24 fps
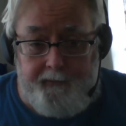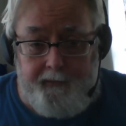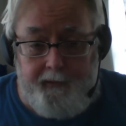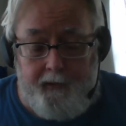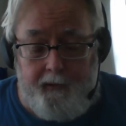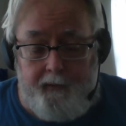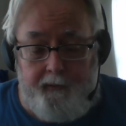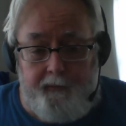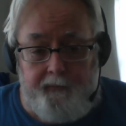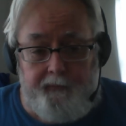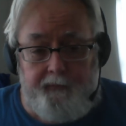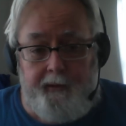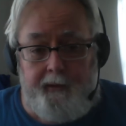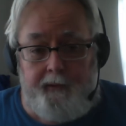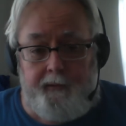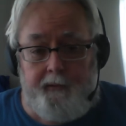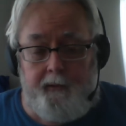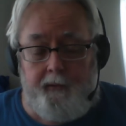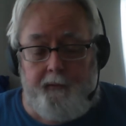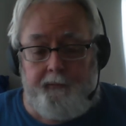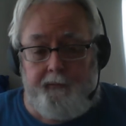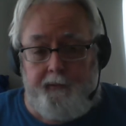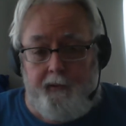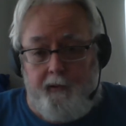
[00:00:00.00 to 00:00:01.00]
You know, you've seen
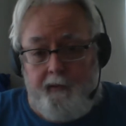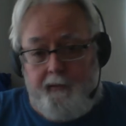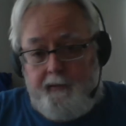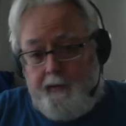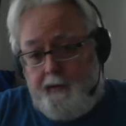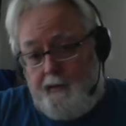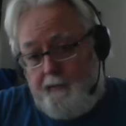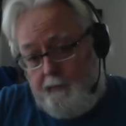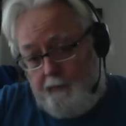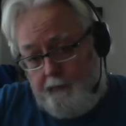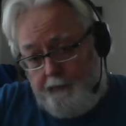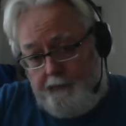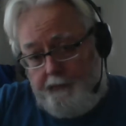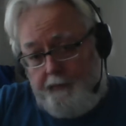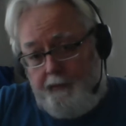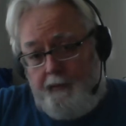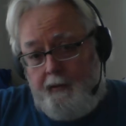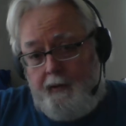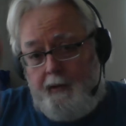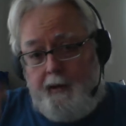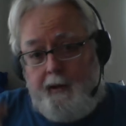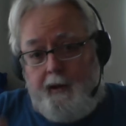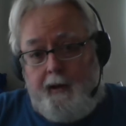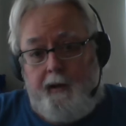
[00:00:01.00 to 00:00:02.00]
little dirt devils.
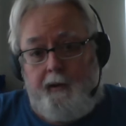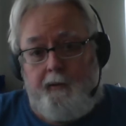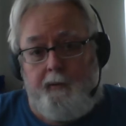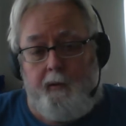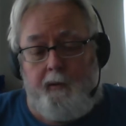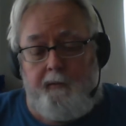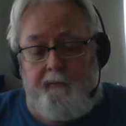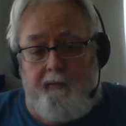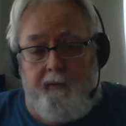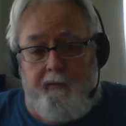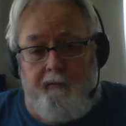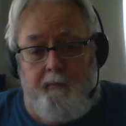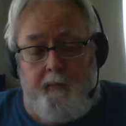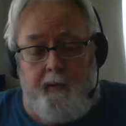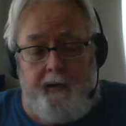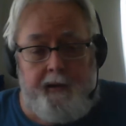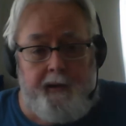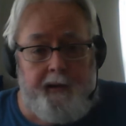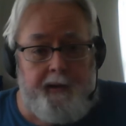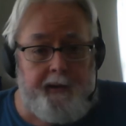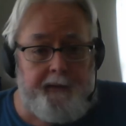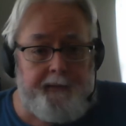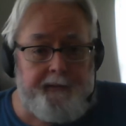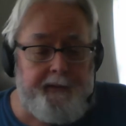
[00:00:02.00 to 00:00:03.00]
I don't know if you've ever been
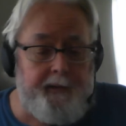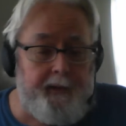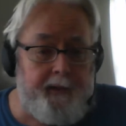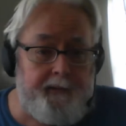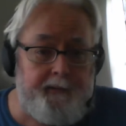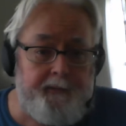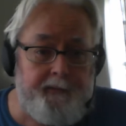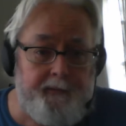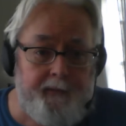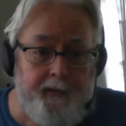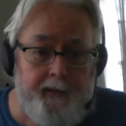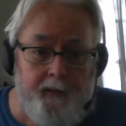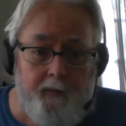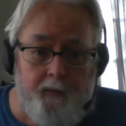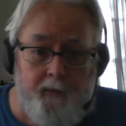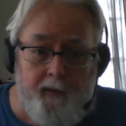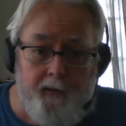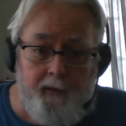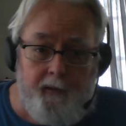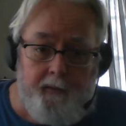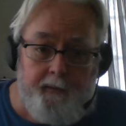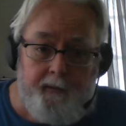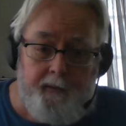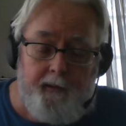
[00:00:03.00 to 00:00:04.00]
down to Texas or
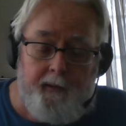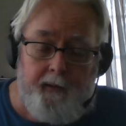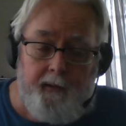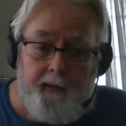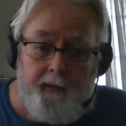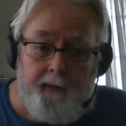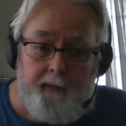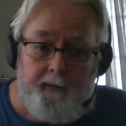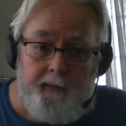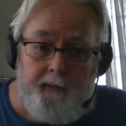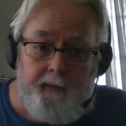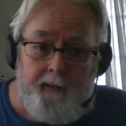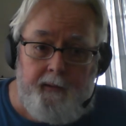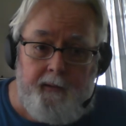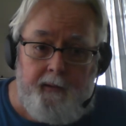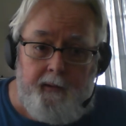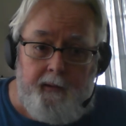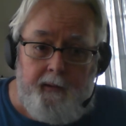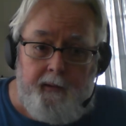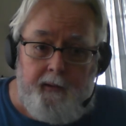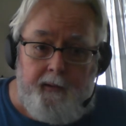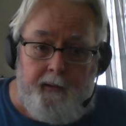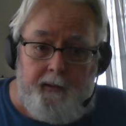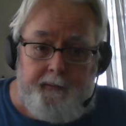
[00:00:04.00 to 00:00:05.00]
anywhere in the
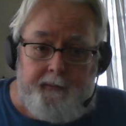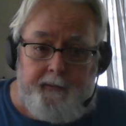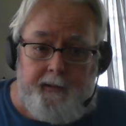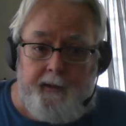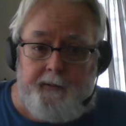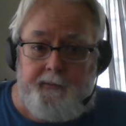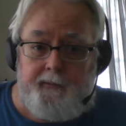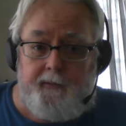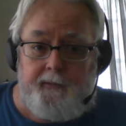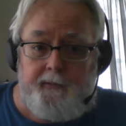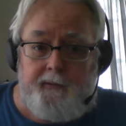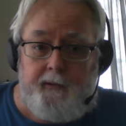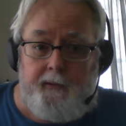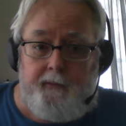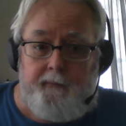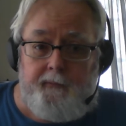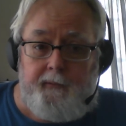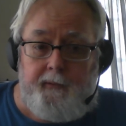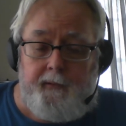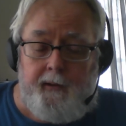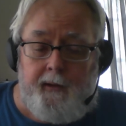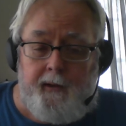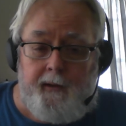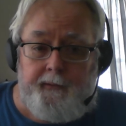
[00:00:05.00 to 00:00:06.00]
deserts of the
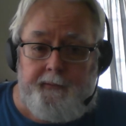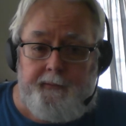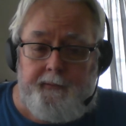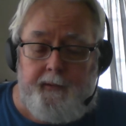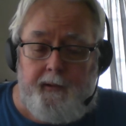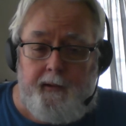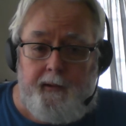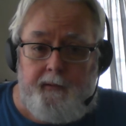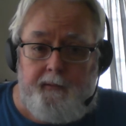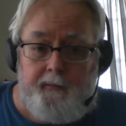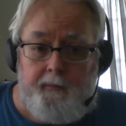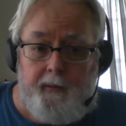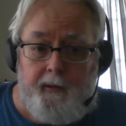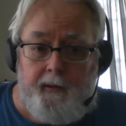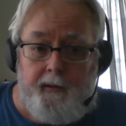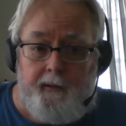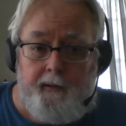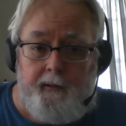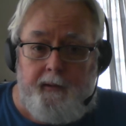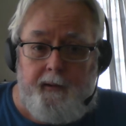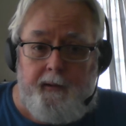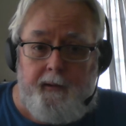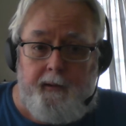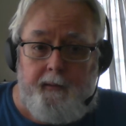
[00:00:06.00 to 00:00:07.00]
United States, but
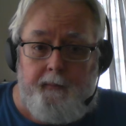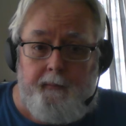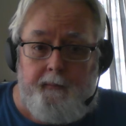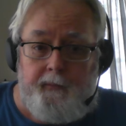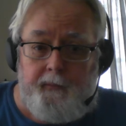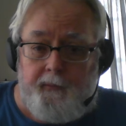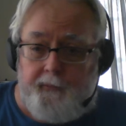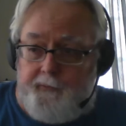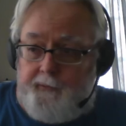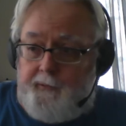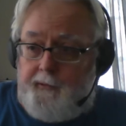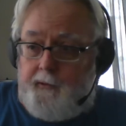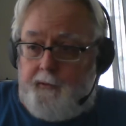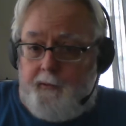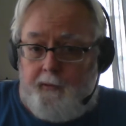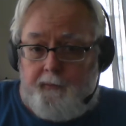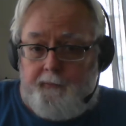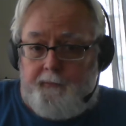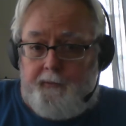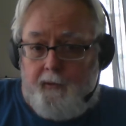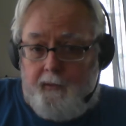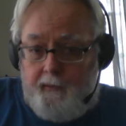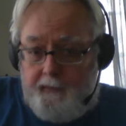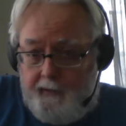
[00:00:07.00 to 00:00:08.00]
you'll see little
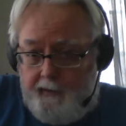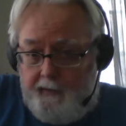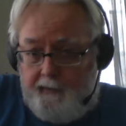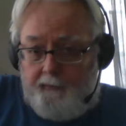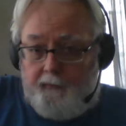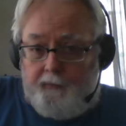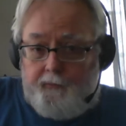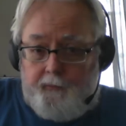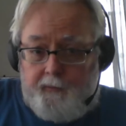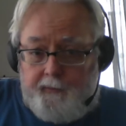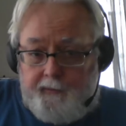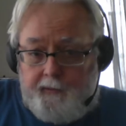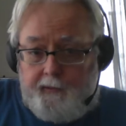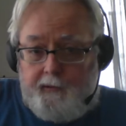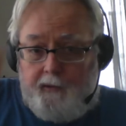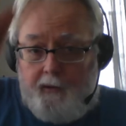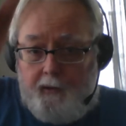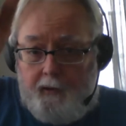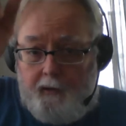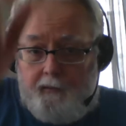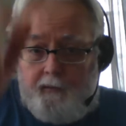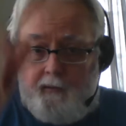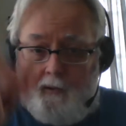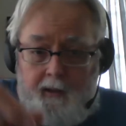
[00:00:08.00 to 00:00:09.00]
dirt devils, what they
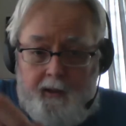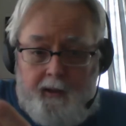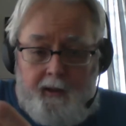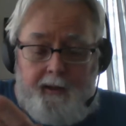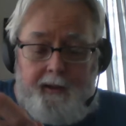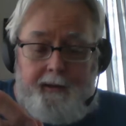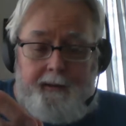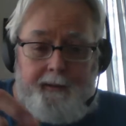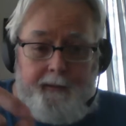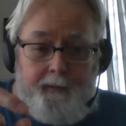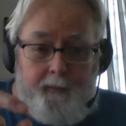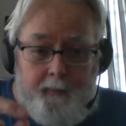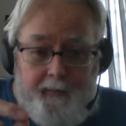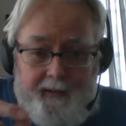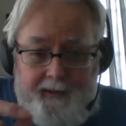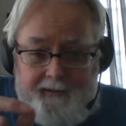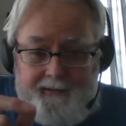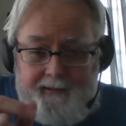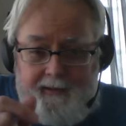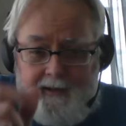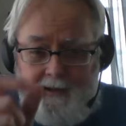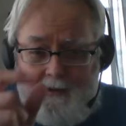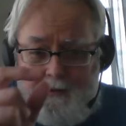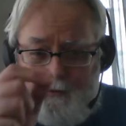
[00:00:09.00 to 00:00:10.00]
call. They'll be
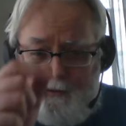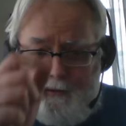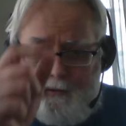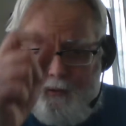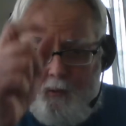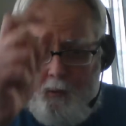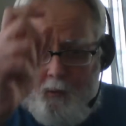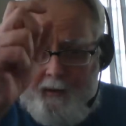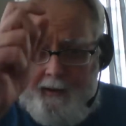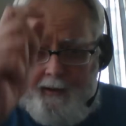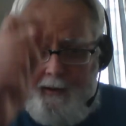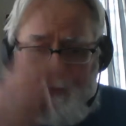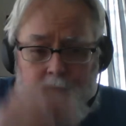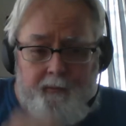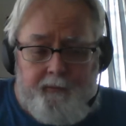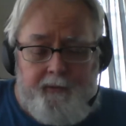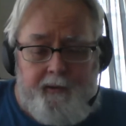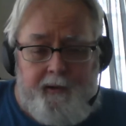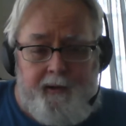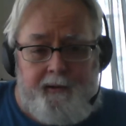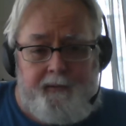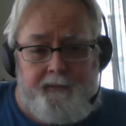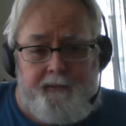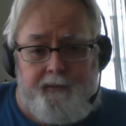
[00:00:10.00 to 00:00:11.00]
tiny little tornado
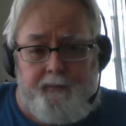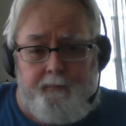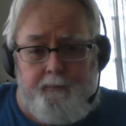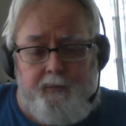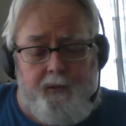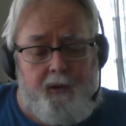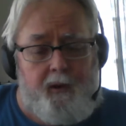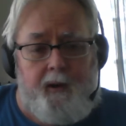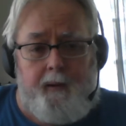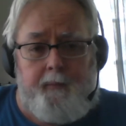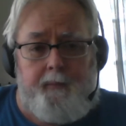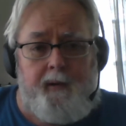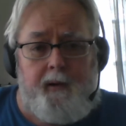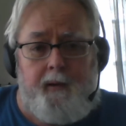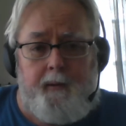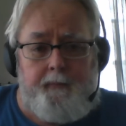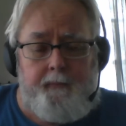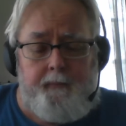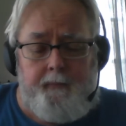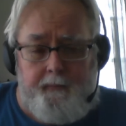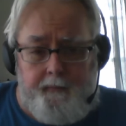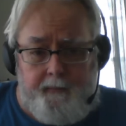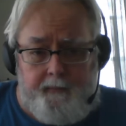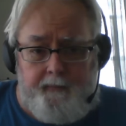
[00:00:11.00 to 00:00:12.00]
things just crop up
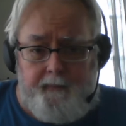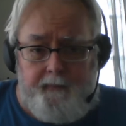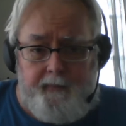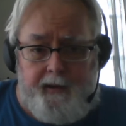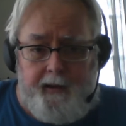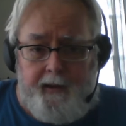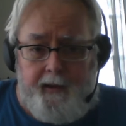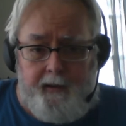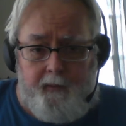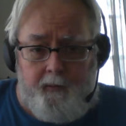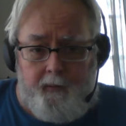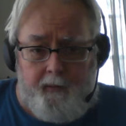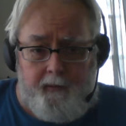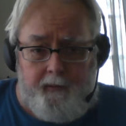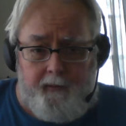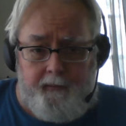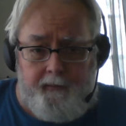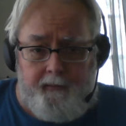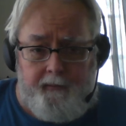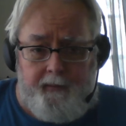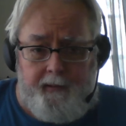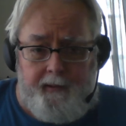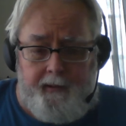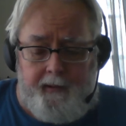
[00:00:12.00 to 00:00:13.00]
anywhere,
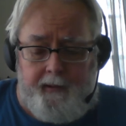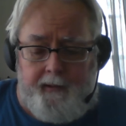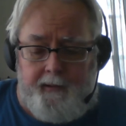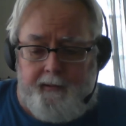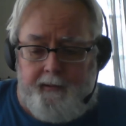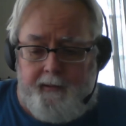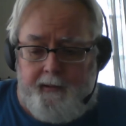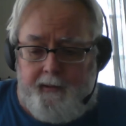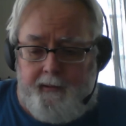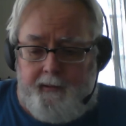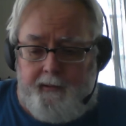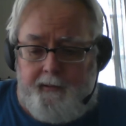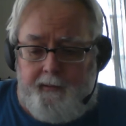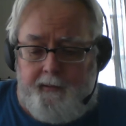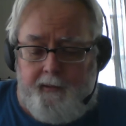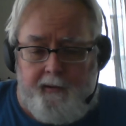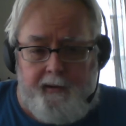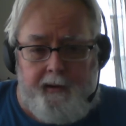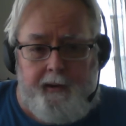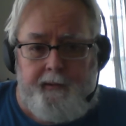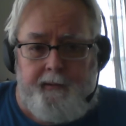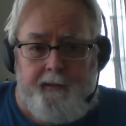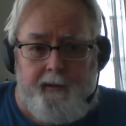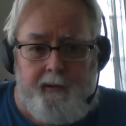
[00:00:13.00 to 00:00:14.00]
and they're
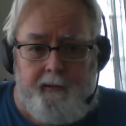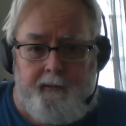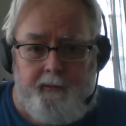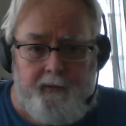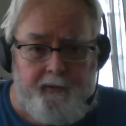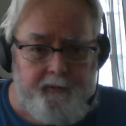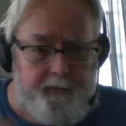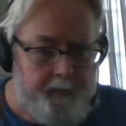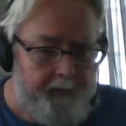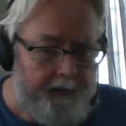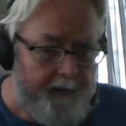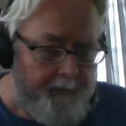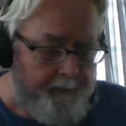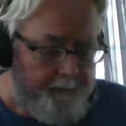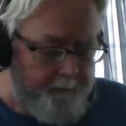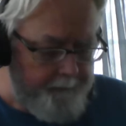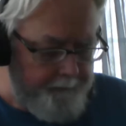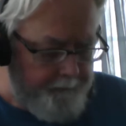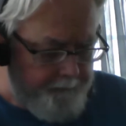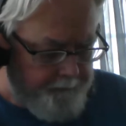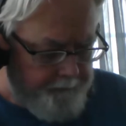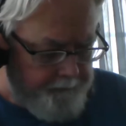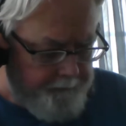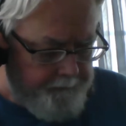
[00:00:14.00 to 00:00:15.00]
not dangerous, but
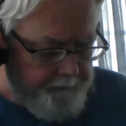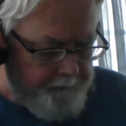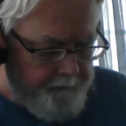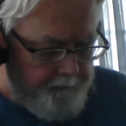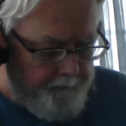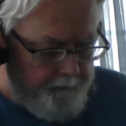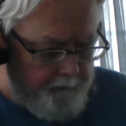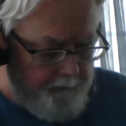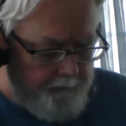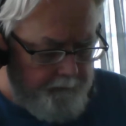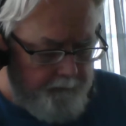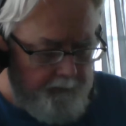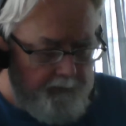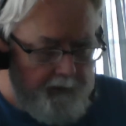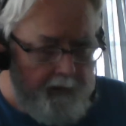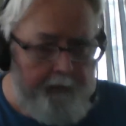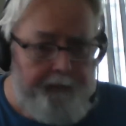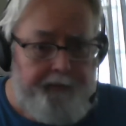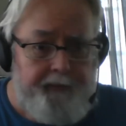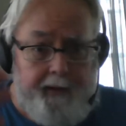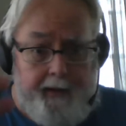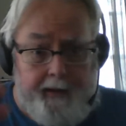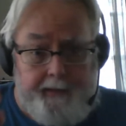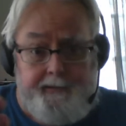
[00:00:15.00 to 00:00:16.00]

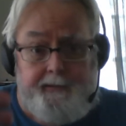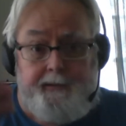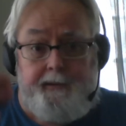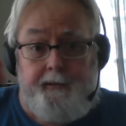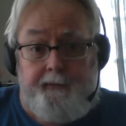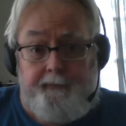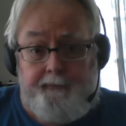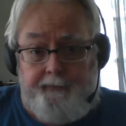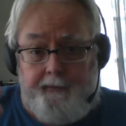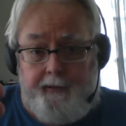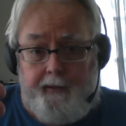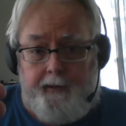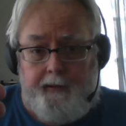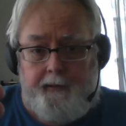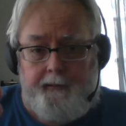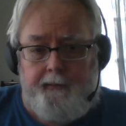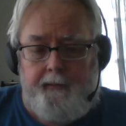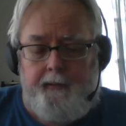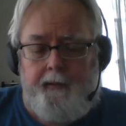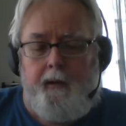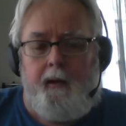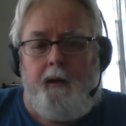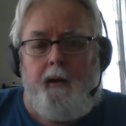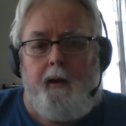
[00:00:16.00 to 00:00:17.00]
that's the effect
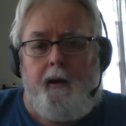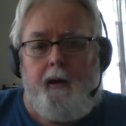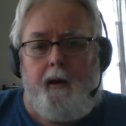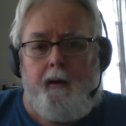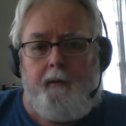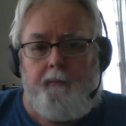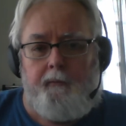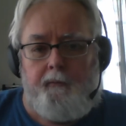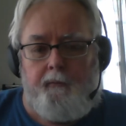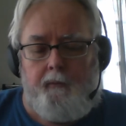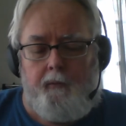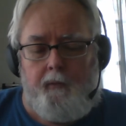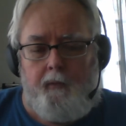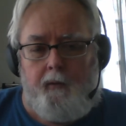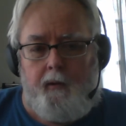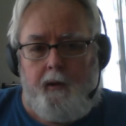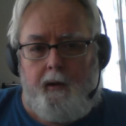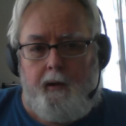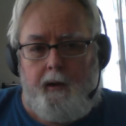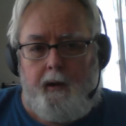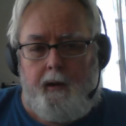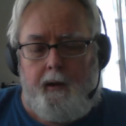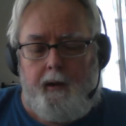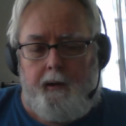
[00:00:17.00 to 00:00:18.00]
of
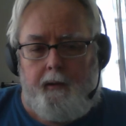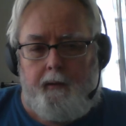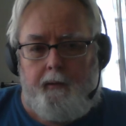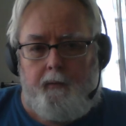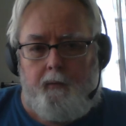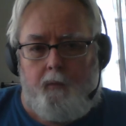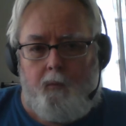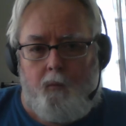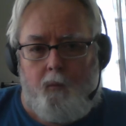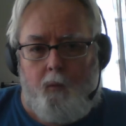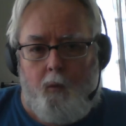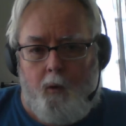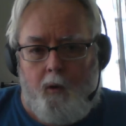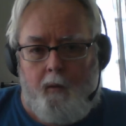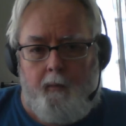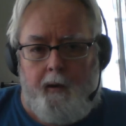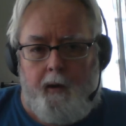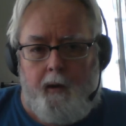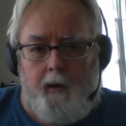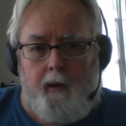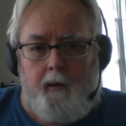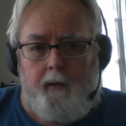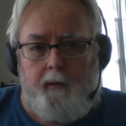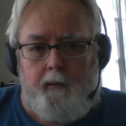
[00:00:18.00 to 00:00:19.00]
warm
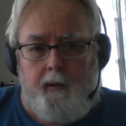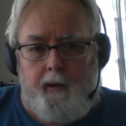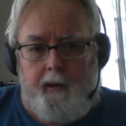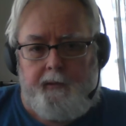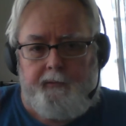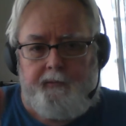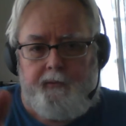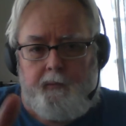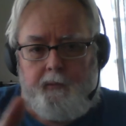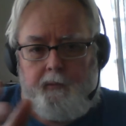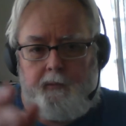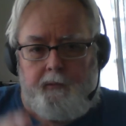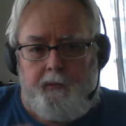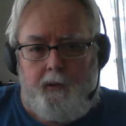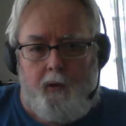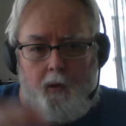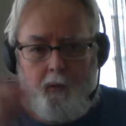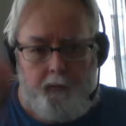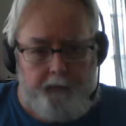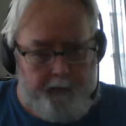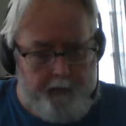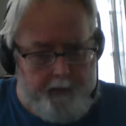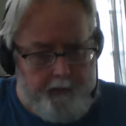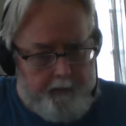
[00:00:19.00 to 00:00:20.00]
air crashing with
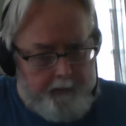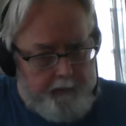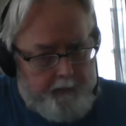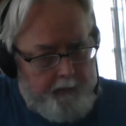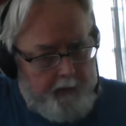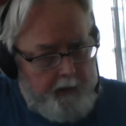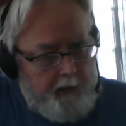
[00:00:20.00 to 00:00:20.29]
cold air.